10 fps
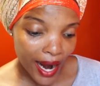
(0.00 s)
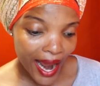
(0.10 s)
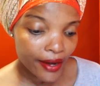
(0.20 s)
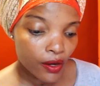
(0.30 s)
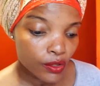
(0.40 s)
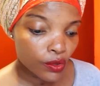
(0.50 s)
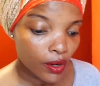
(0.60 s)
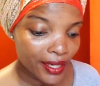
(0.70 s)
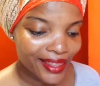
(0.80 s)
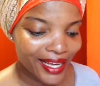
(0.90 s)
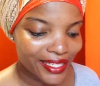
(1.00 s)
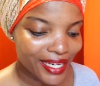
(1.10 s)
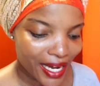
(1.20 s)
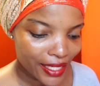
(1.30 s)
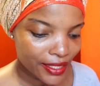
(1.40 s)
And not only that,
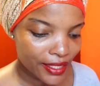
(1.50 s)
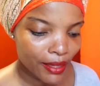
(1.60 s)
guys, it's